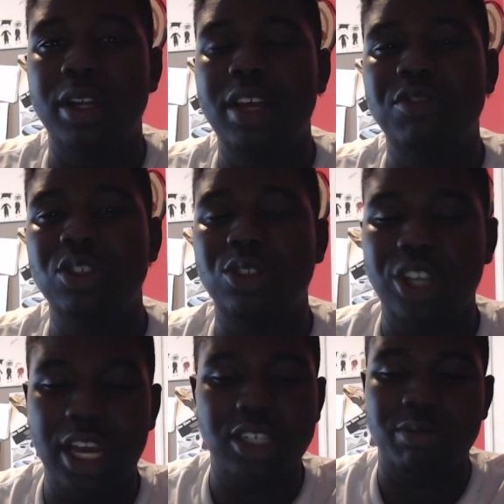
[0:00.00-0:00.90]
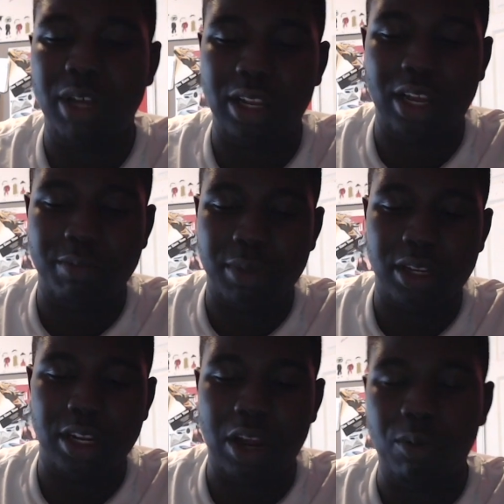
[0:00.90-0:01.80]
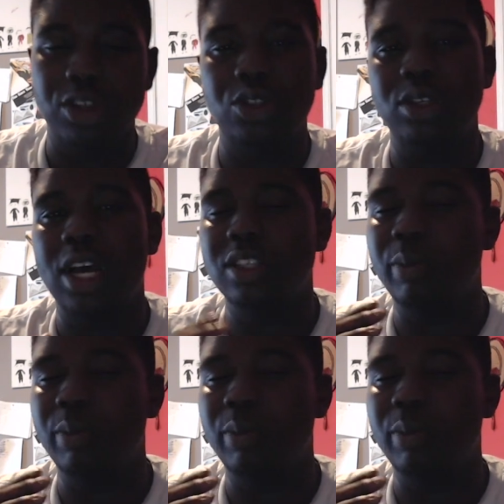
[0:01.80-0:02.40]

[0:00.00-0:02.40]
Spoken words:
They just changed my life, man. And I want you guys